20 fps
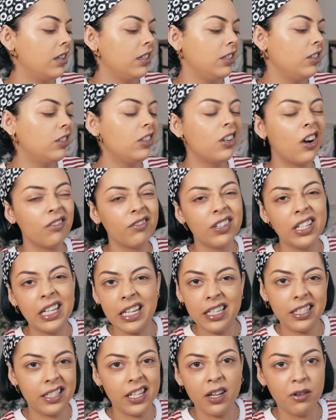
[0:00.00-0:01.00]
you can't really
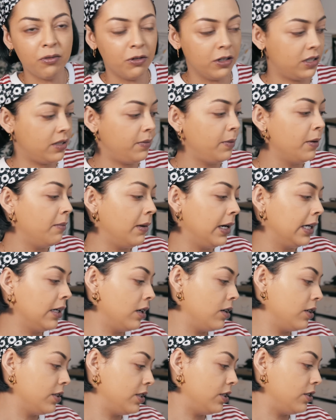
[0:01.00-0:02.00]
see it once I put my
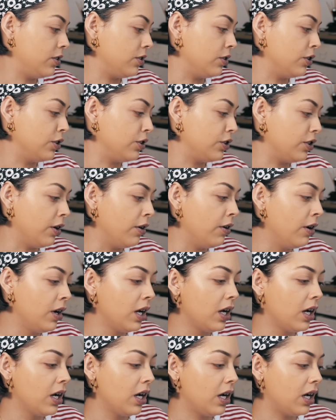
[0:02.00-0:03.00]
glasses on, so
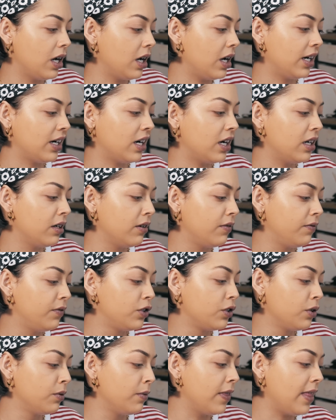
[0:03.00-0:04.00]
I kind of
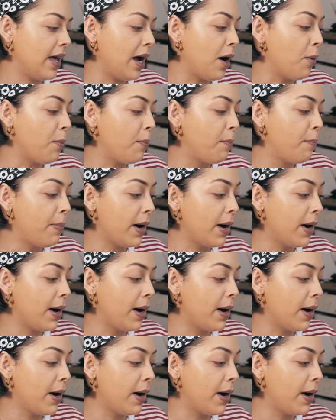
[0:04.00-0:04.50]
do without.